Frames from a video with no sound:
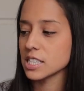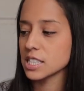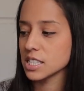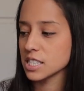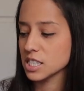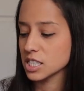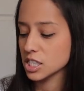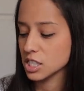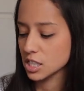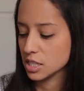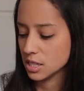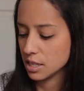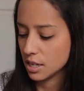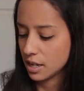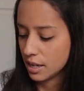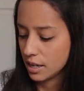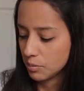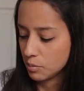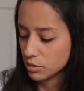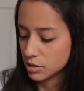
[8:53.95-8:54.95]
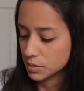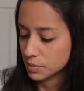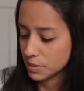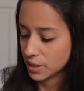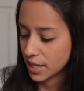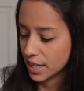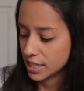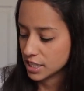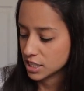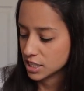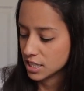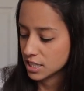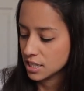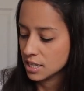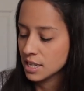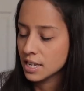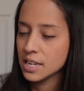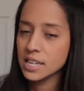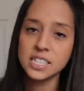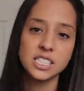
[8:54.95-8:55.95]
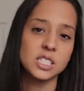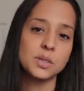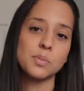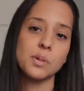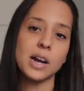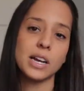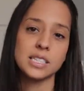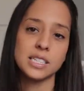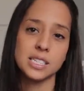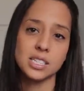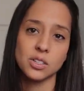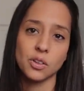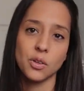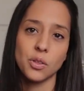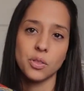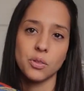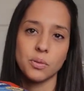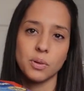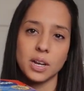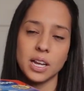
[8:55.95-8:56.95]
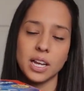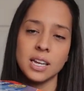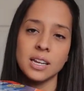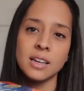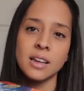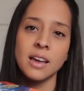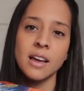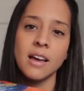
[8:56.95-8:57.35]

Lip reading: addition, and multiplication, to practice all 3.